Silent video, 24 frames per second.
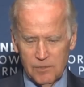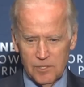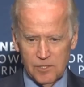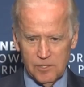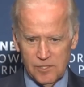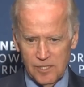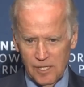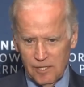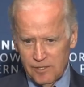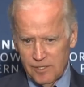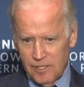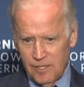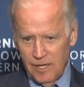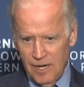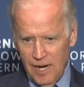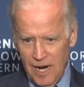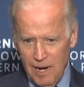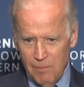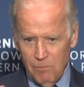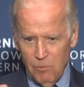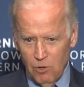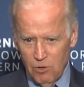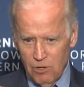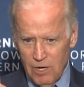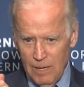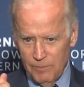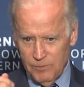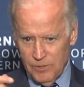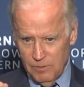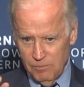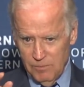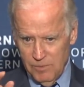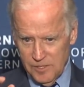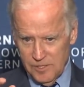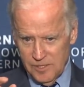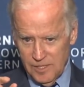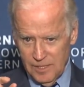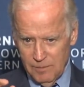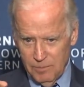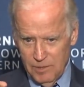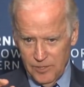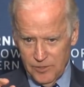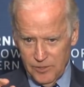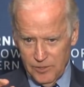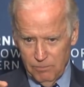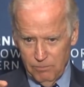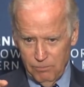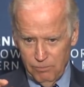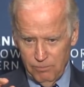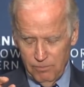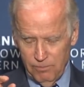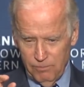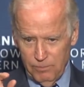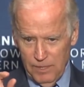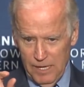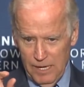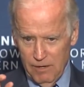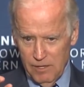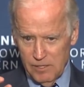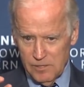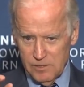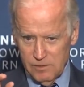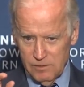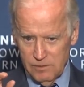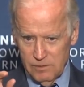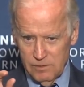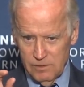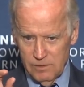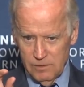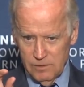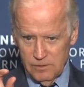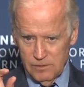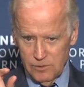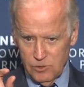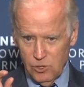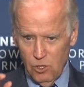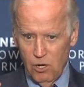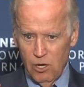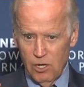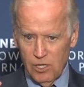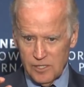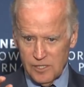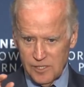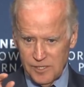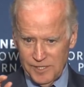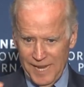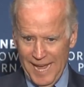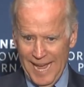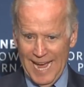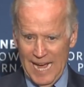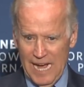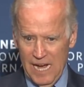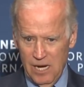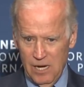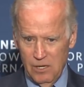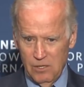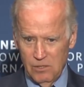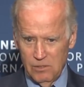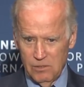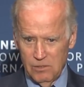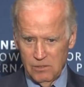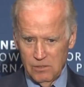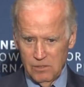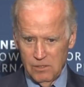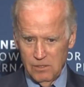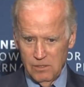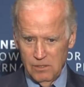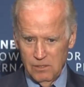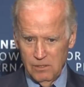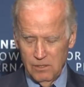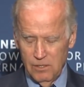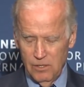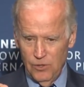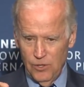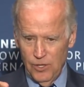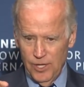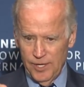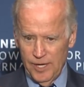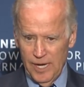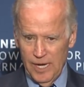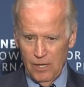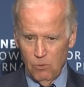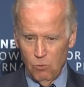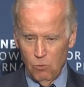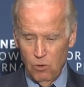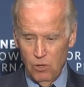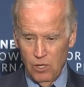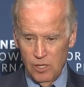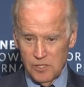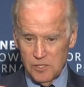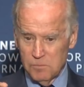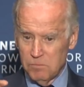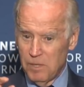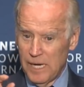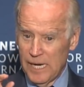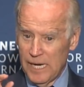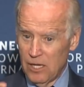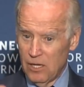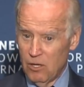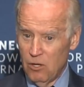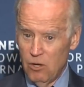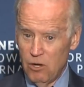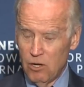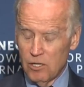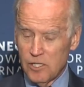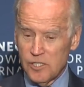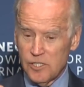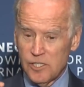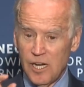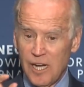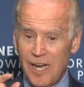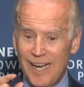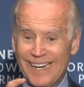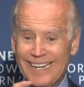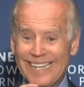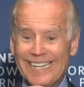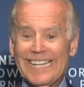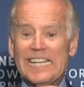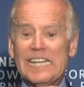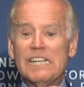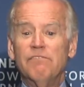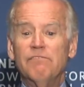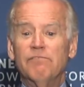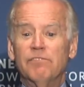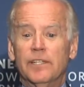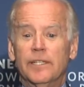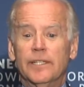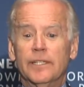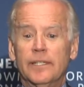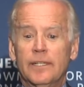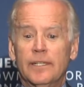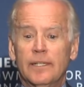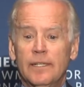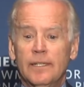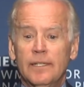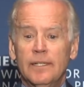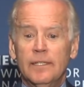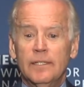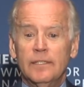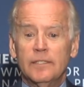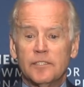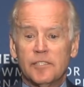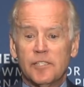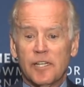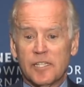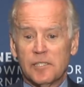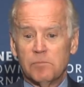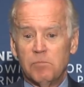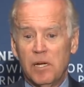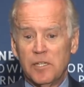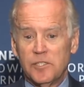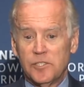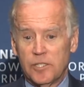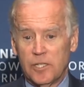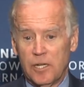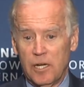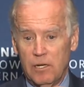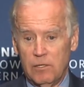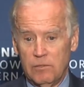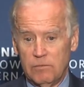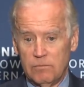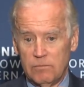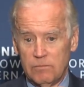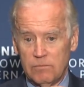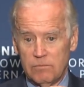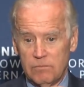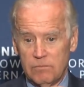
Mr. Secretary, I'm more optimistic about the Paris talks now than I was by a long shot even 6 months ago.